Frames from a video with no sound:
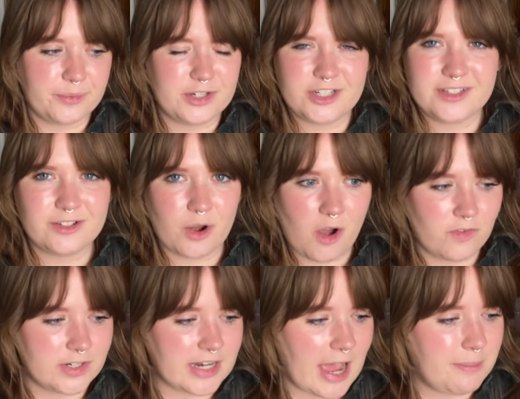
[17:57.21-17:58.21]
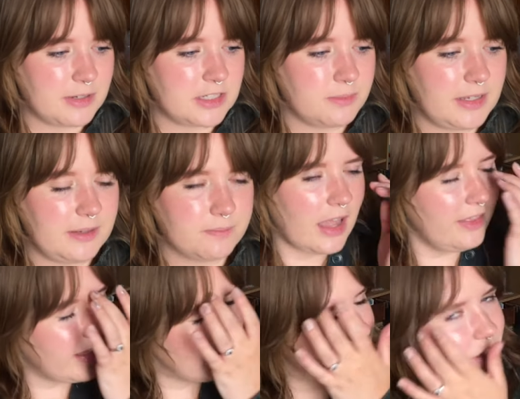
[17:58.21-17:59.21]
which doesn't often happen to me,
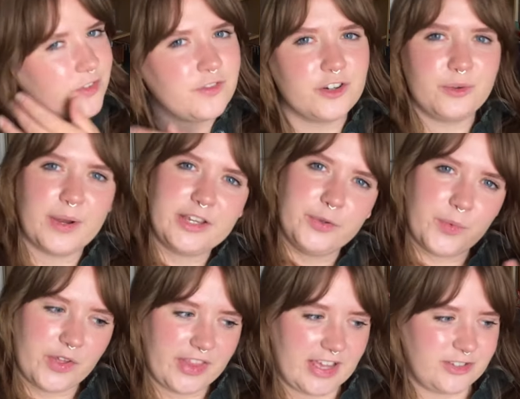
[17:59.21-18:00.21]
and that's good for when you want that